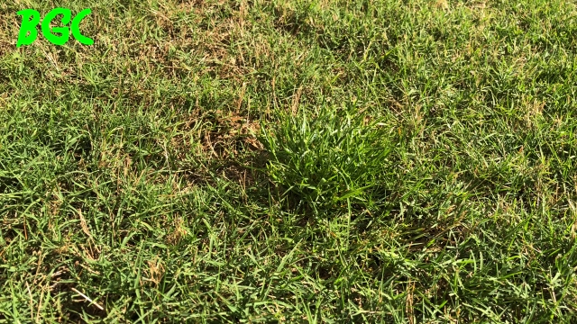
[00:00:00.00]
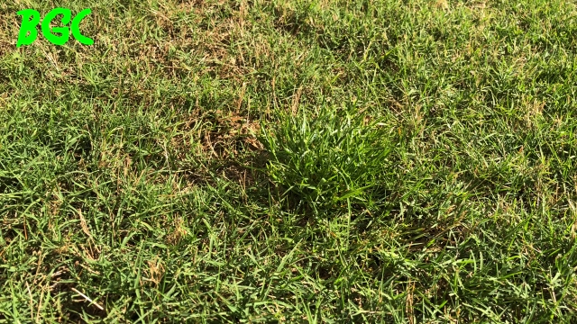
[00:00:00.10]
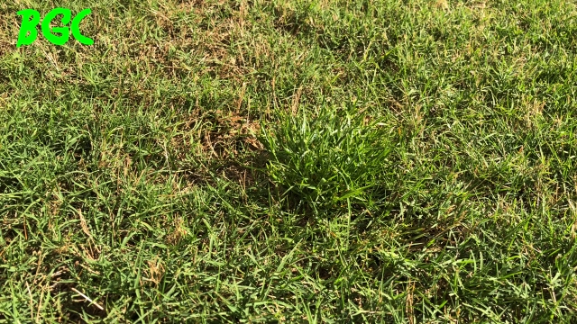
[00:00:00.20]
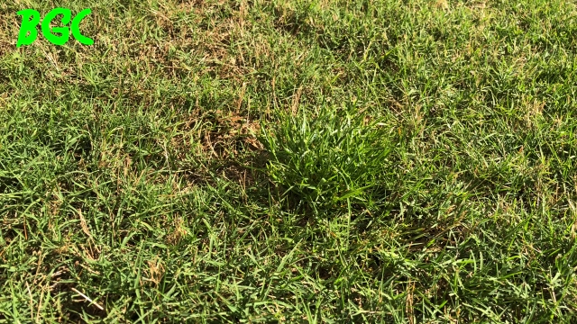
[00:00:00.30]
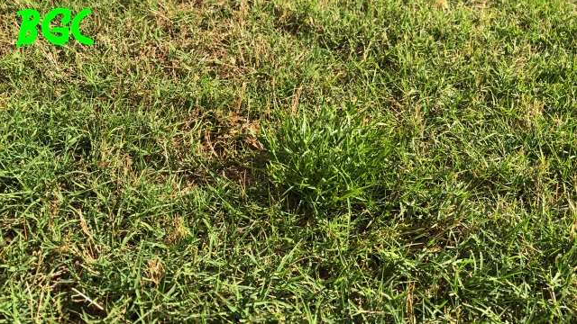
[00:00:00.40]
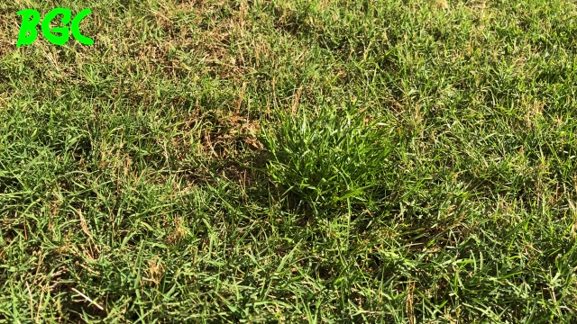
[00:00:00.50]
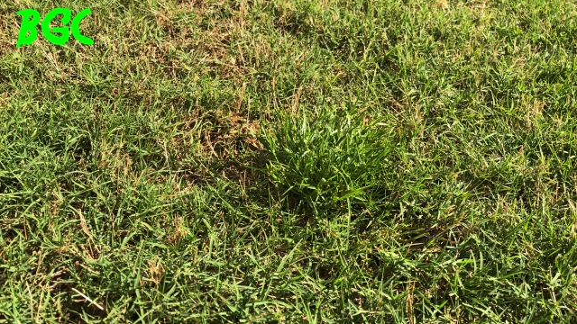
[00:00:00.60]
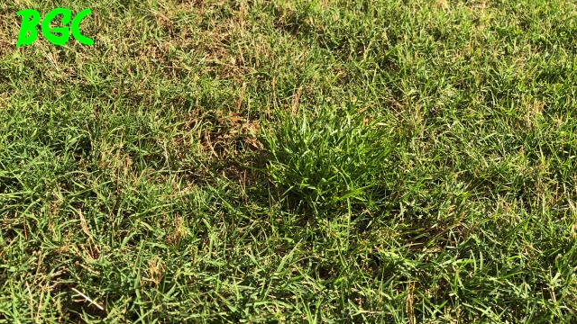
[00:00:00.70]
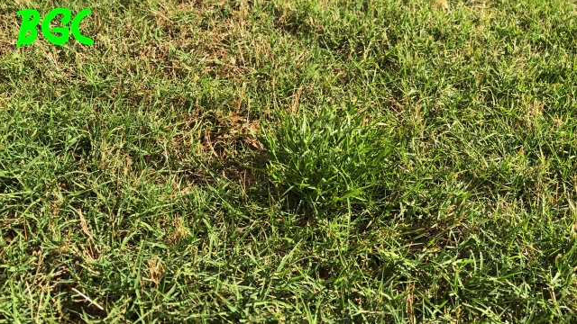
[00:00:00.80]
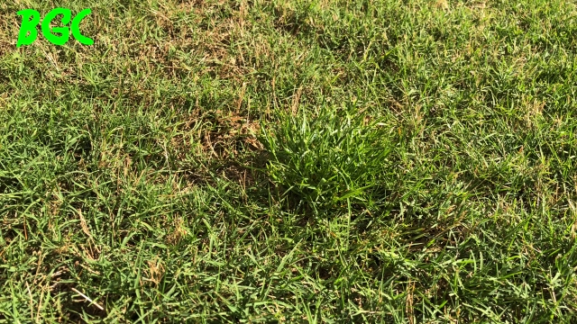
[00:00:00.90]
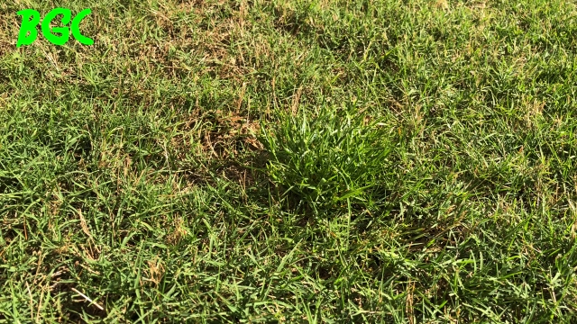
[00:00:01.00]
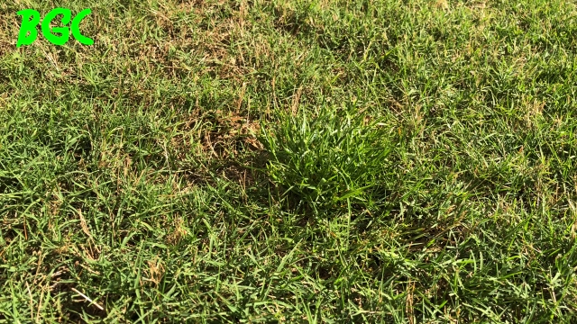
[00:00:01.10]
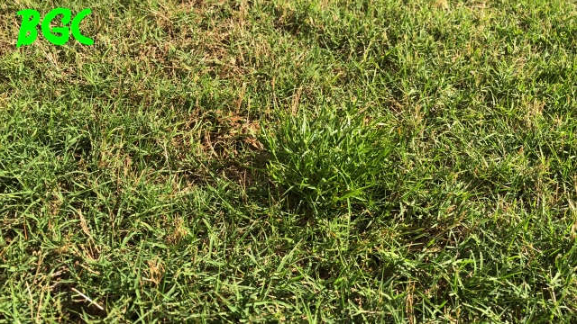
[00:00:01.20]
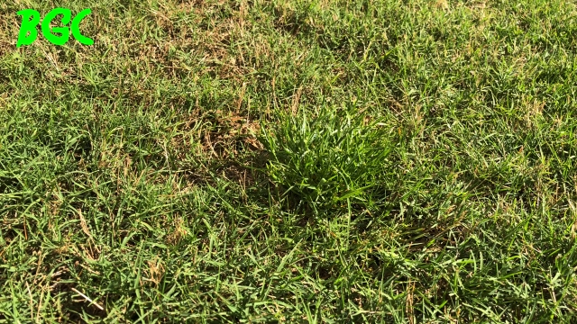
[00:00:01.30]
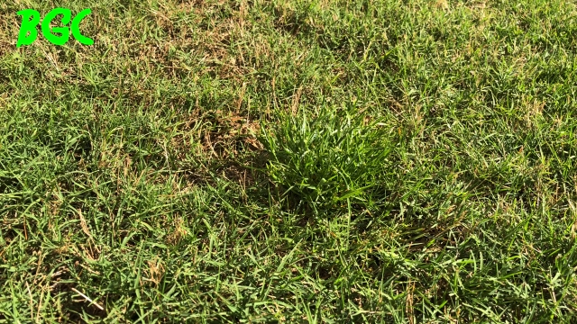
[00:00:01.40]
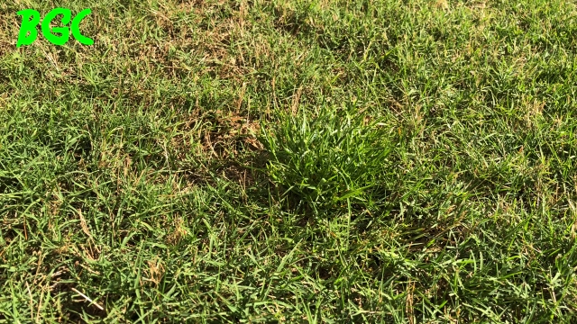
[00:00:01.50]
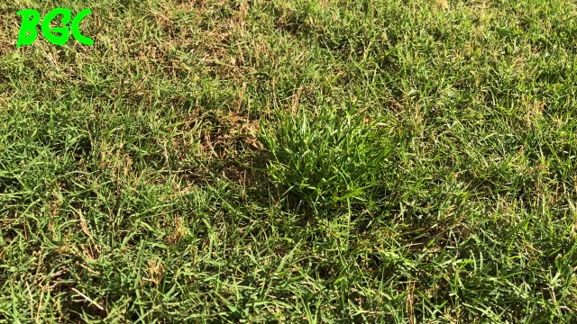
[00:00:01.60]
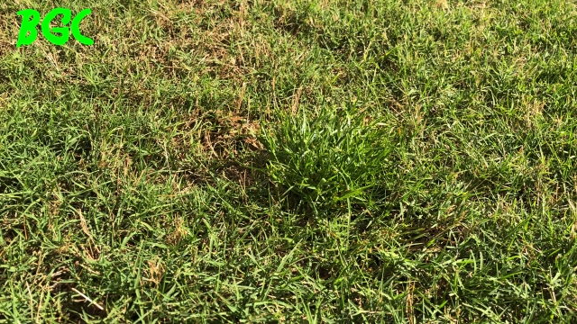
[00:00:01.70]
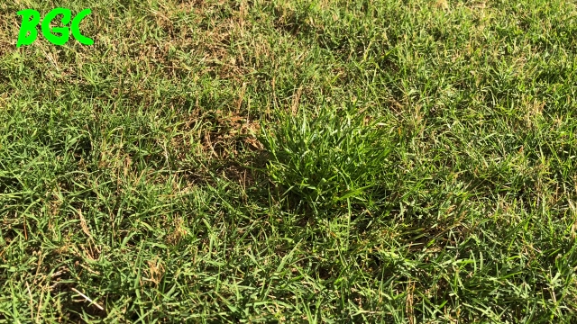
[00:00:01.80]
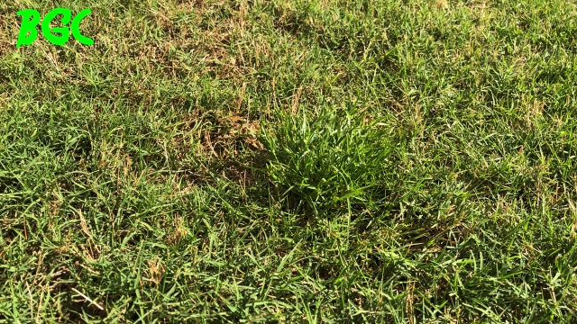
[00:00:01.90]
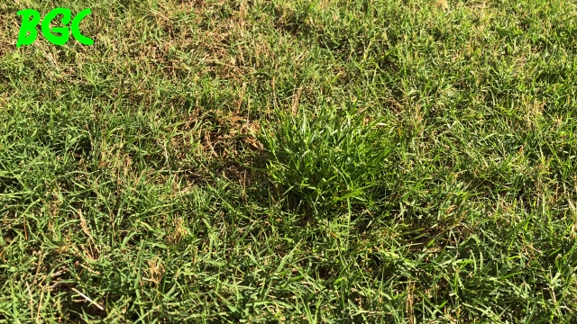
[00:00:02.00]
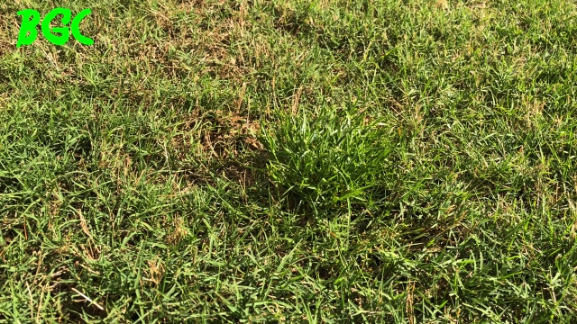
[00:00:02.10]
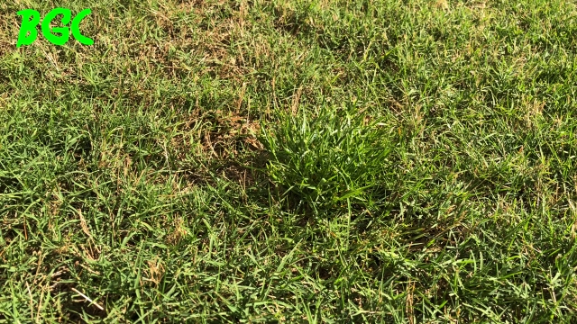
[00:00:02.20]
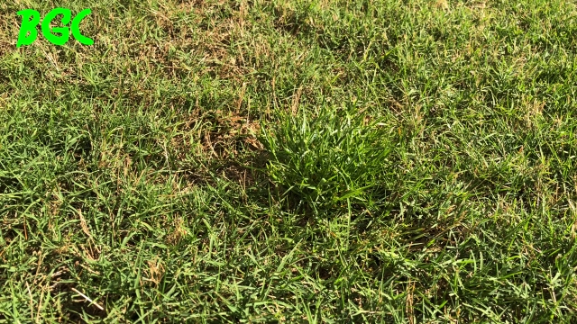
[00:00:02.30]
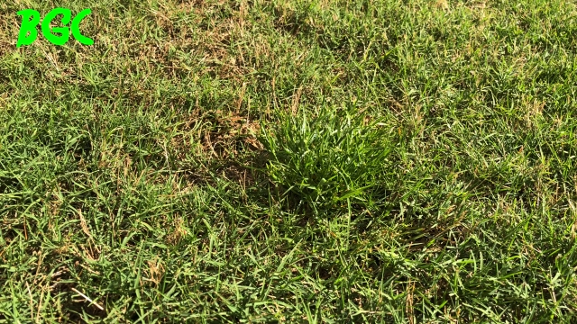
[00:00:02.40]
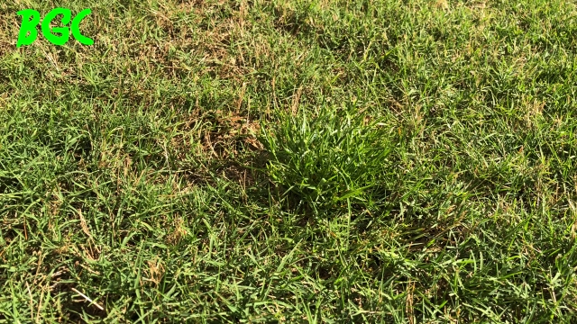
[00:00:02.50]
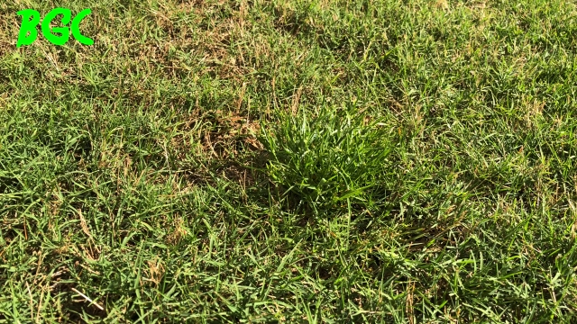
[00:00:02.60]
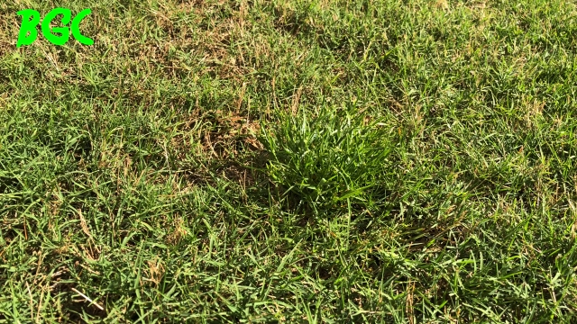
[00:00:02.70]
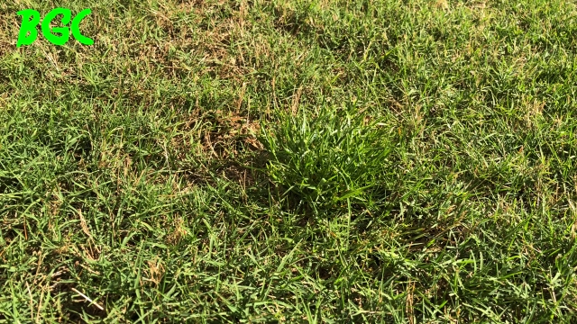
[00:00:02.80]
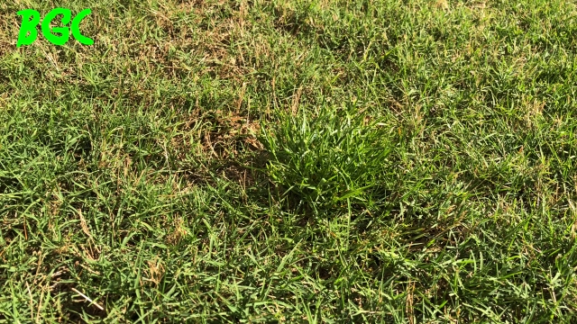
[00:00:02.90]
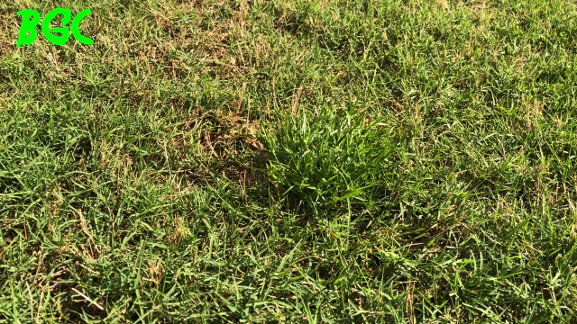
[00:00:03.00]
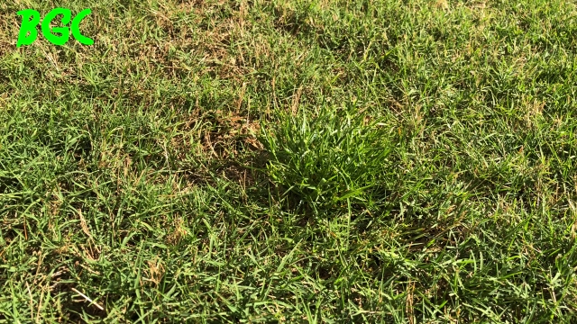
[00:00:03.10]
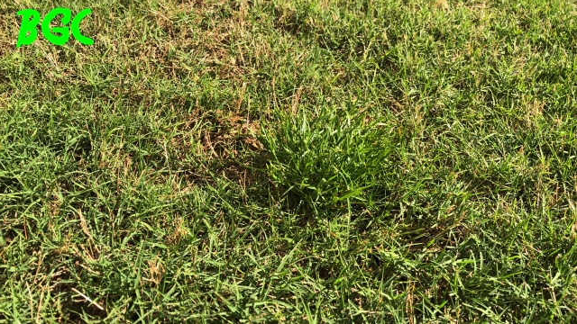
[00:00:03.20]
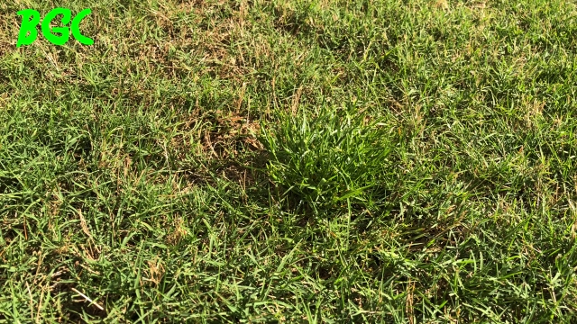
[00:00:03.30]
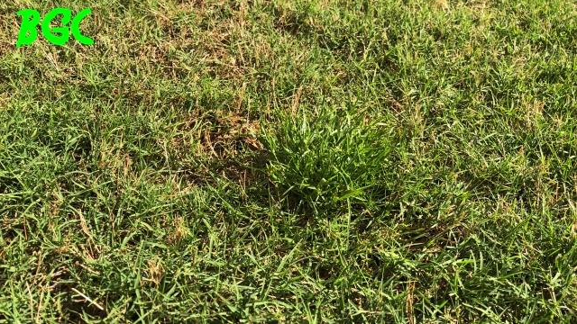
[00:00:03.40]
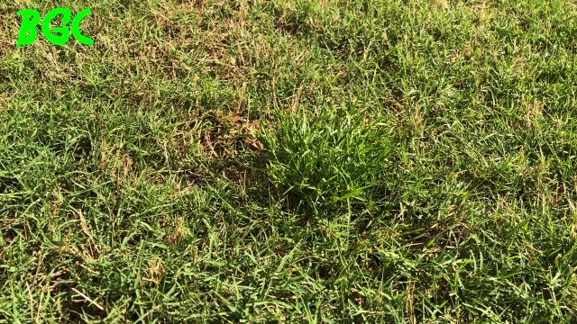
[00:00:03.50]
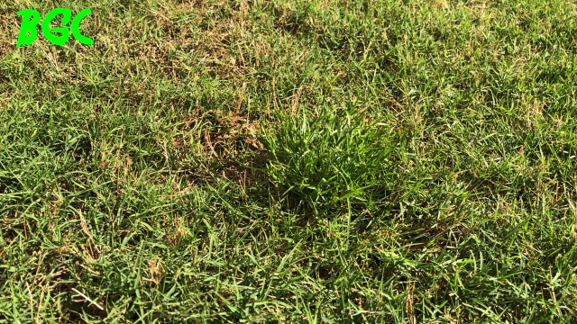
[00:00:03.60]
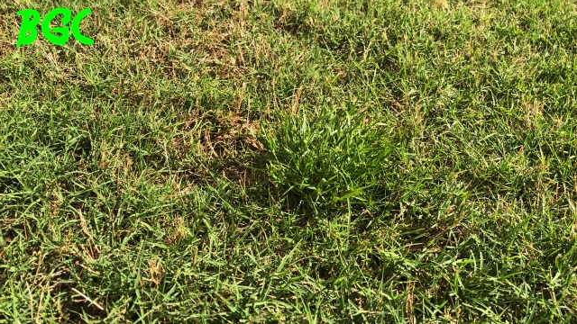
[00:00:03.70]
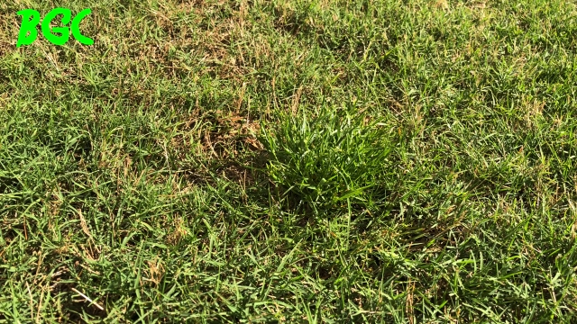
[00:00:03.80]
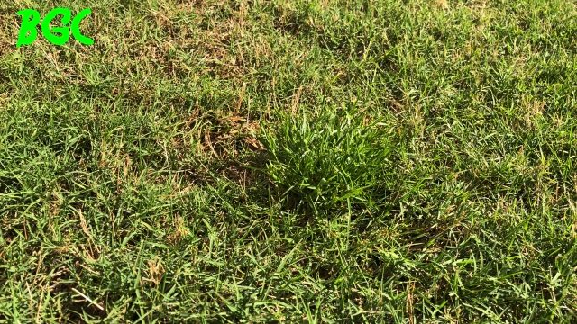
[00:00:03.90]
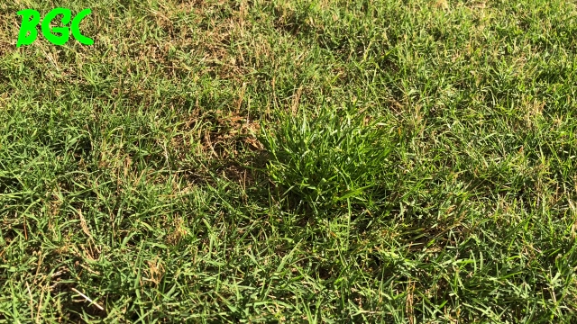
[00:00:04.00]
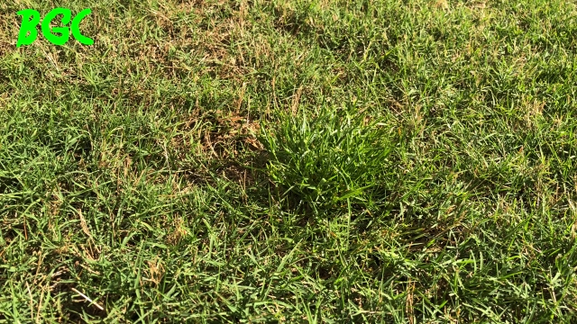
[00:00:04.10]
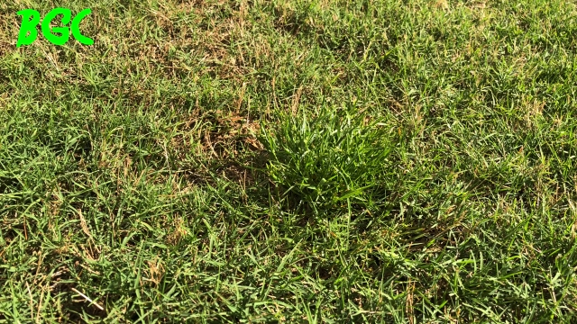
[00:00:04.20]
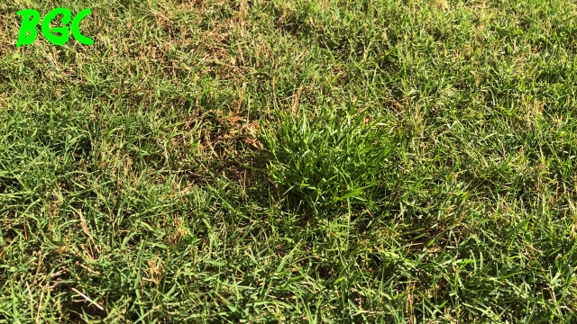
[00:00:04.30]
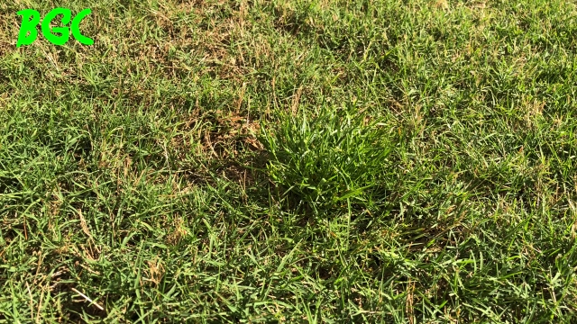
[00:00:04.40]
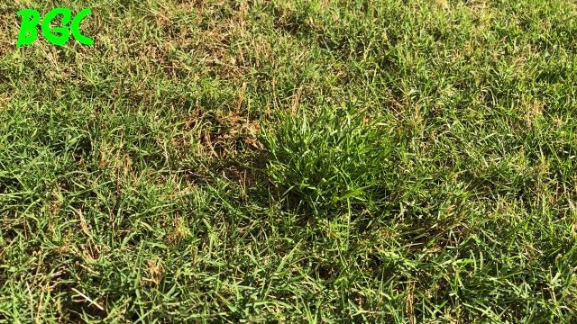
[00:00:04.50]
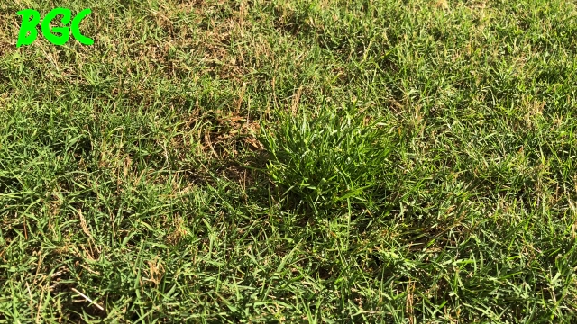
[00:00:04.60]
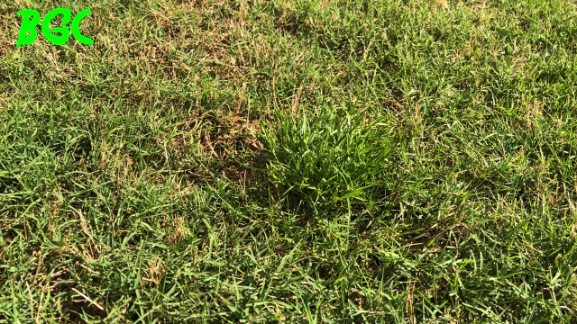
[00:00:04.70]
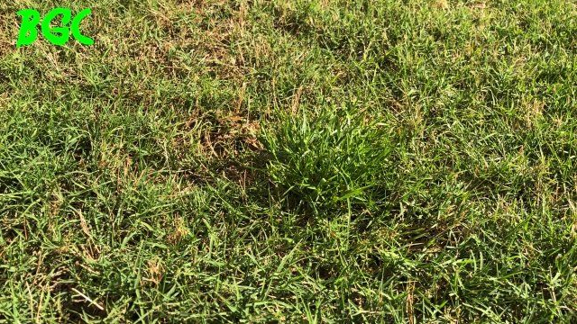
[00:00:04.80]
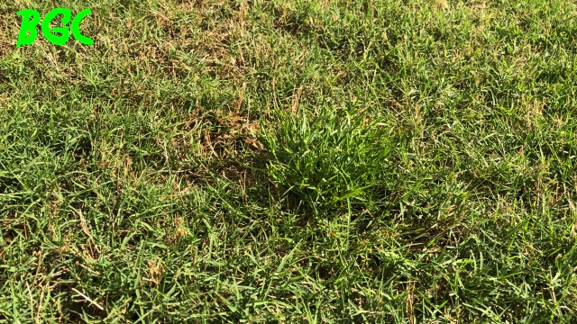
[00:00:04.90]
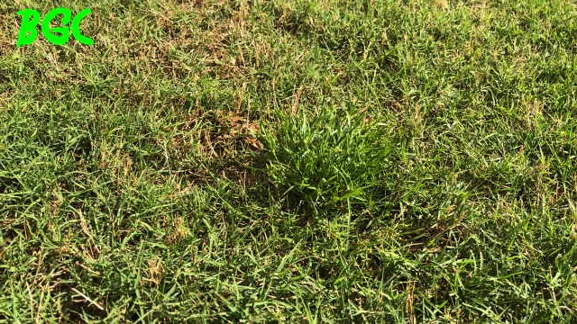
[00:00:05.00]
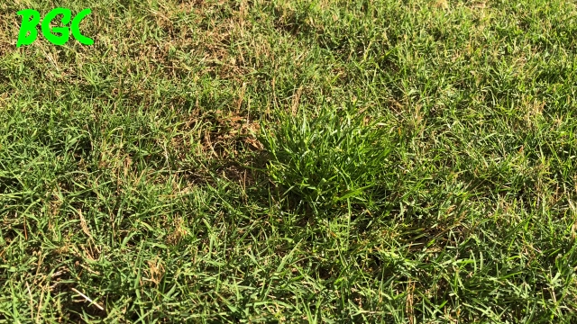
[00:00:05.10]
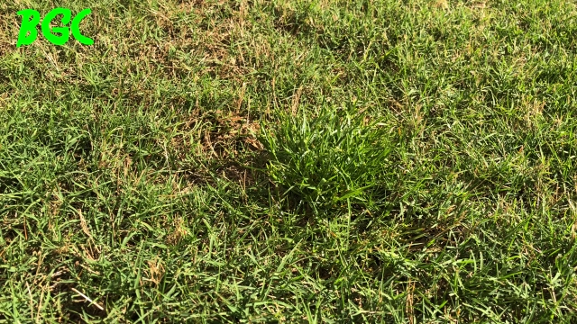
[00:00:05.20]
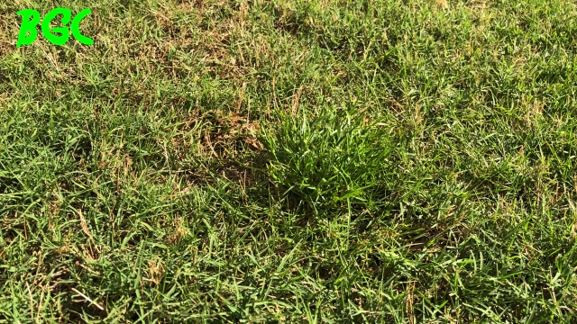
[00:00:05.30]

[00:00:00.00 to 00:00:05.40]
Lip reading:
[unreadable: no face in view]